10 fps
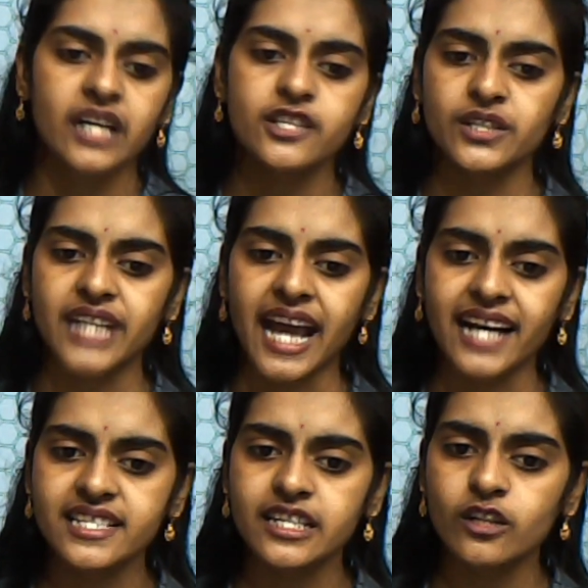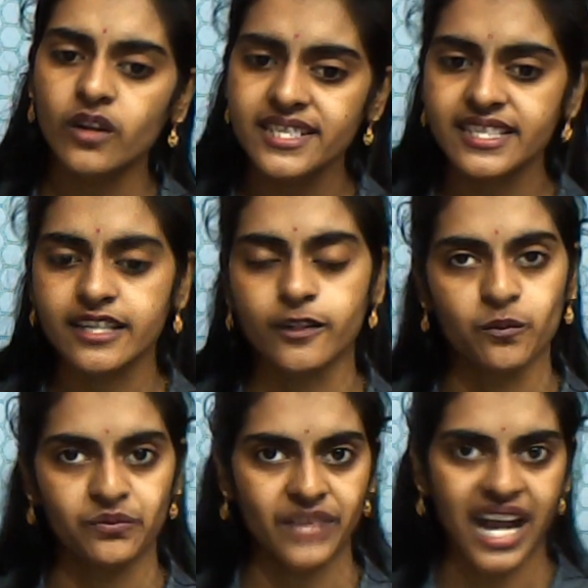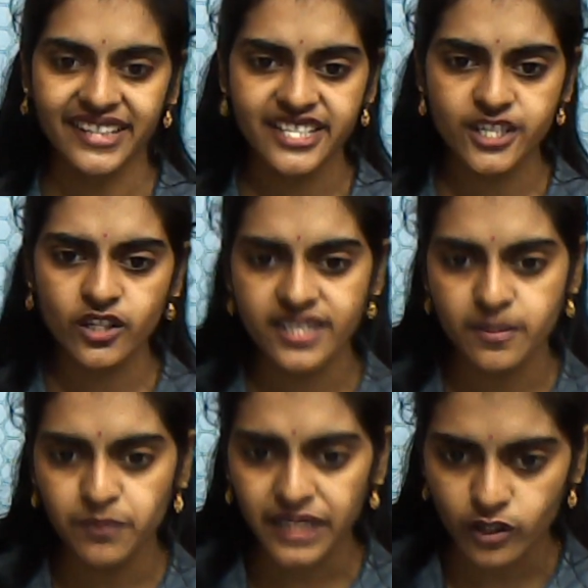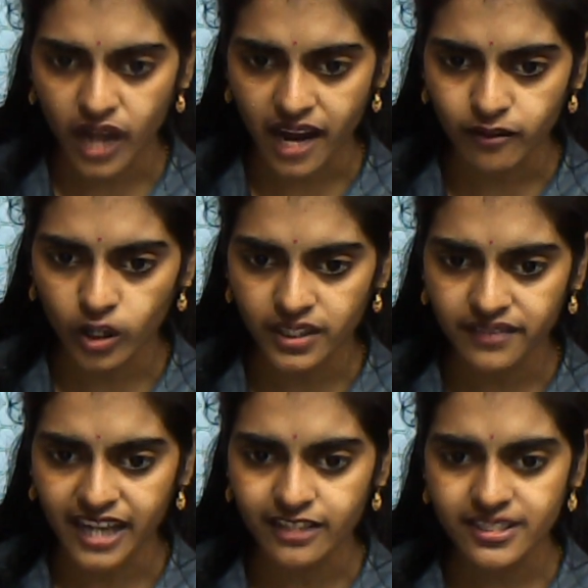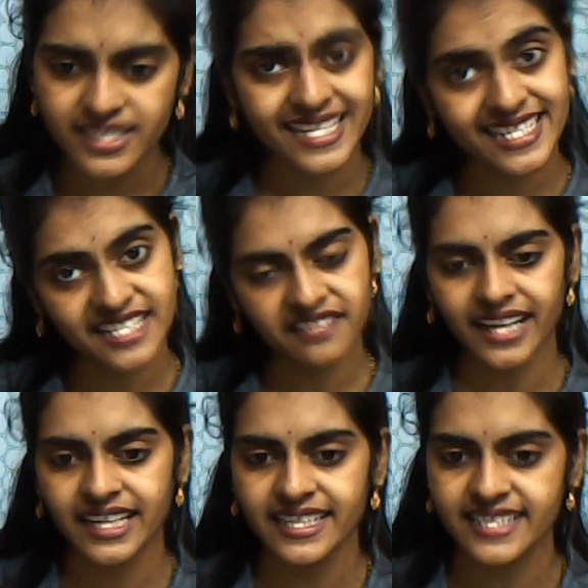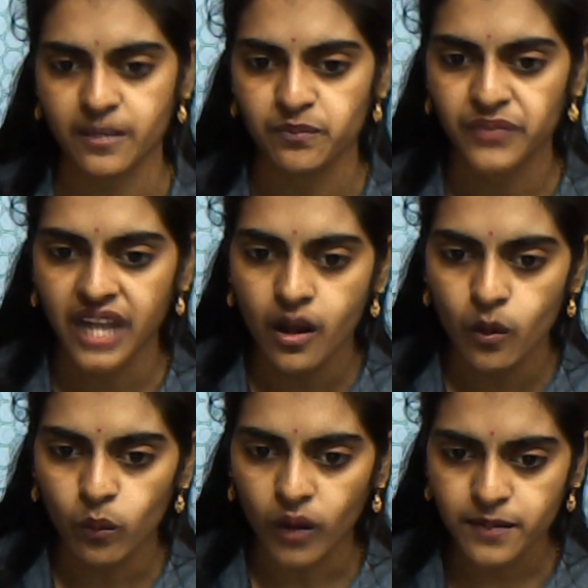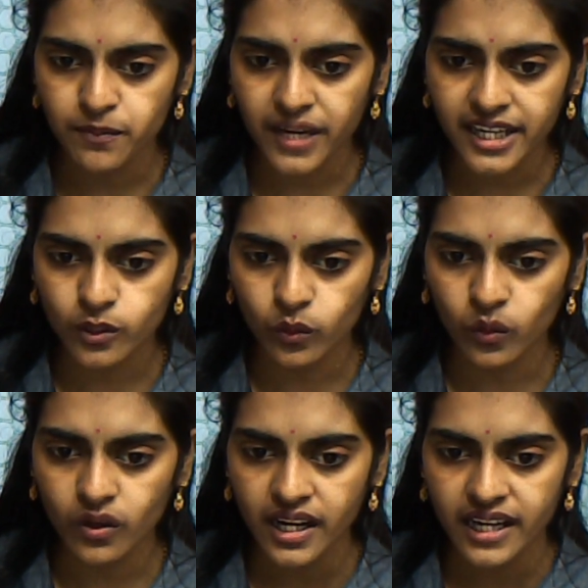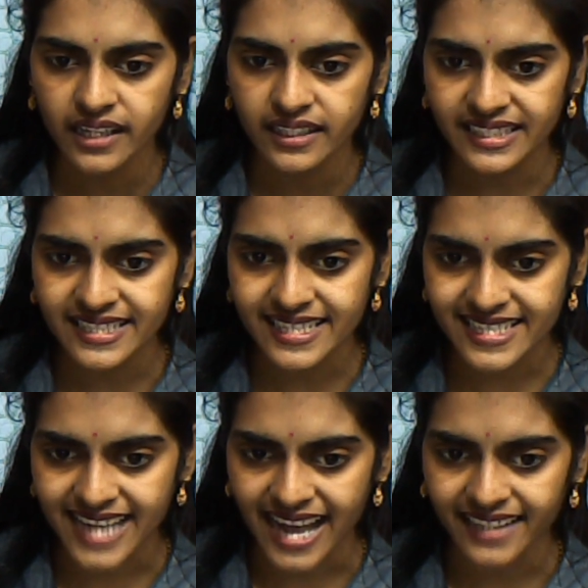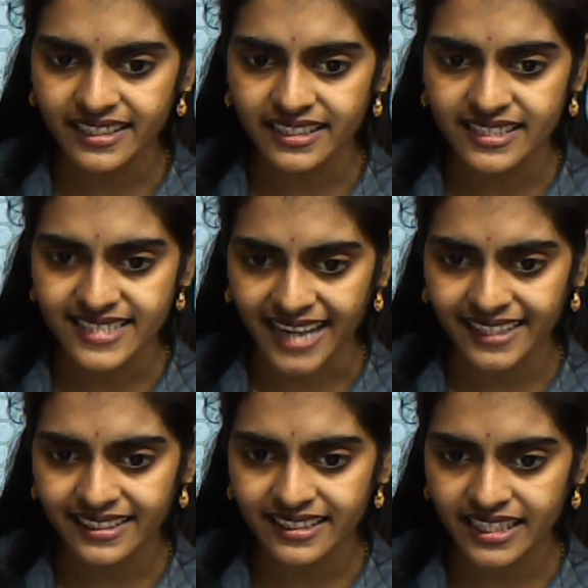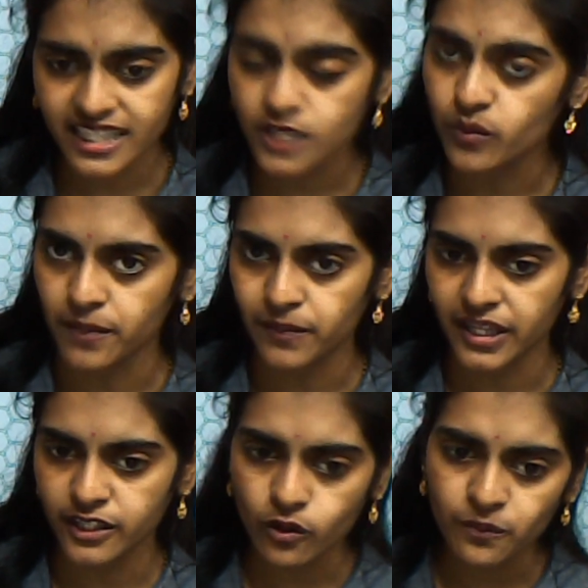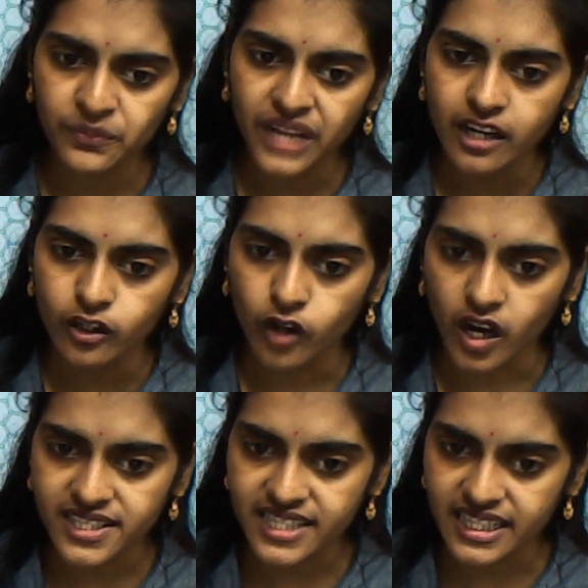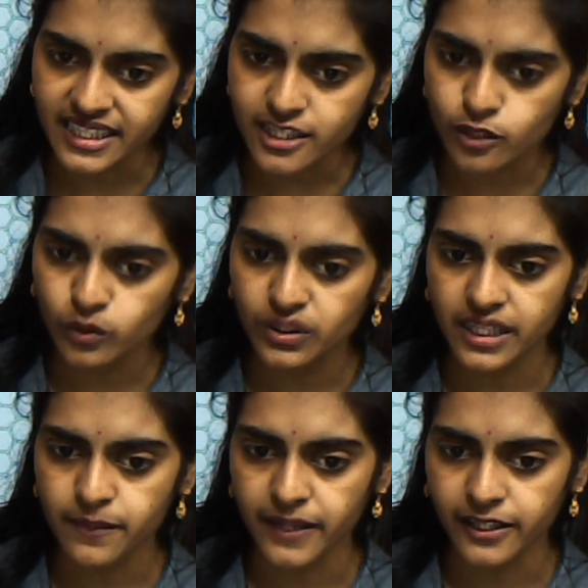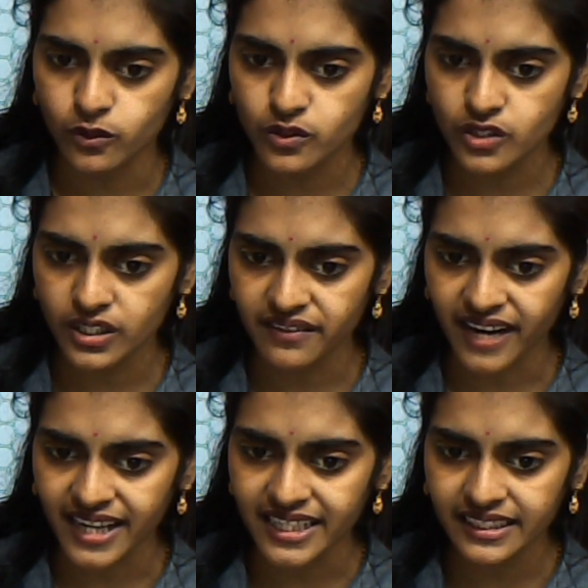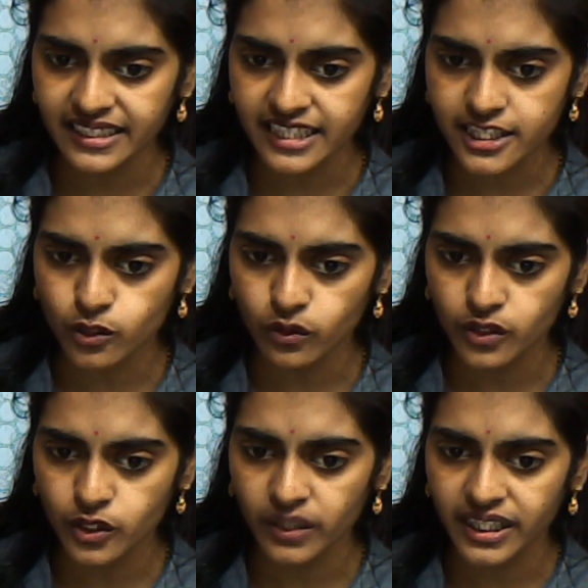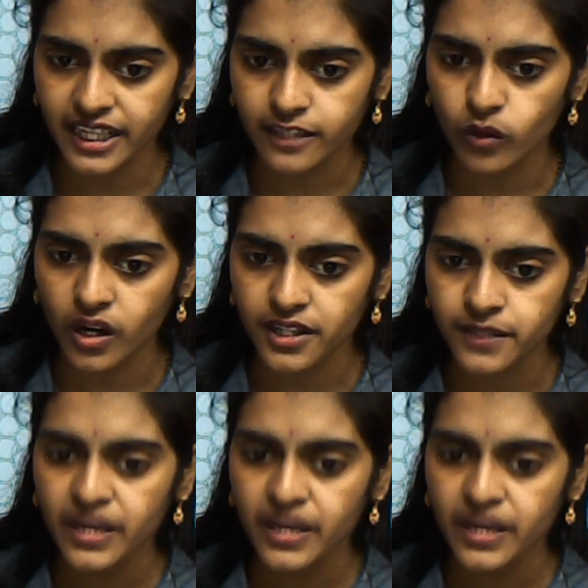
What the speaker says: So tan 0 is 0. Understood? Simply you have all the values, just divide and see. 1 by 2, this is sine 30 is 1 by 2, cos 30 is root 3 by 2. So dividing these two, you will get what?